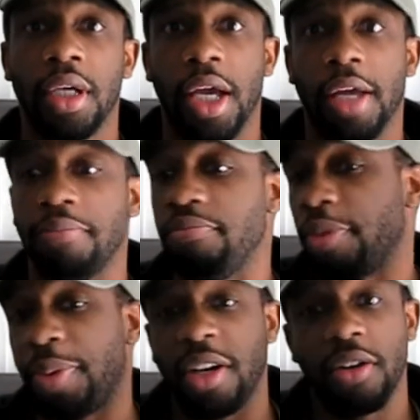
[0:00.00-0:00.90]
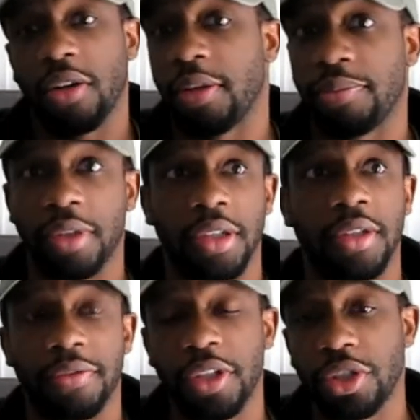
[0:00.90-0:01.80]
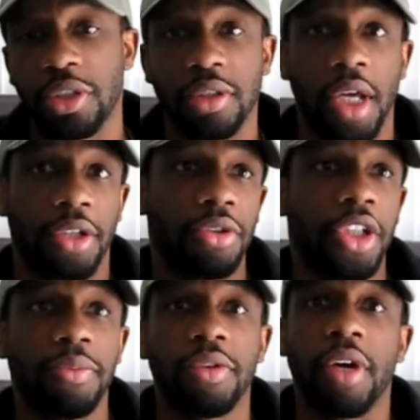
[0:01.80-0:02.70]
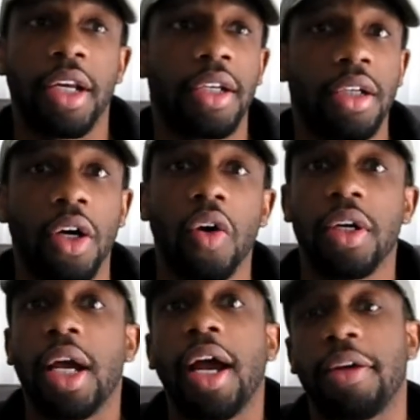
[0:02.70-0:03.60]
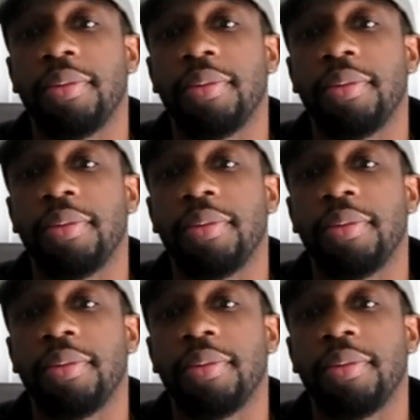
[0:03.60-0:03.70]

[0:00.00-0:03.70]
and depending on the division, like you could be ready to go or not.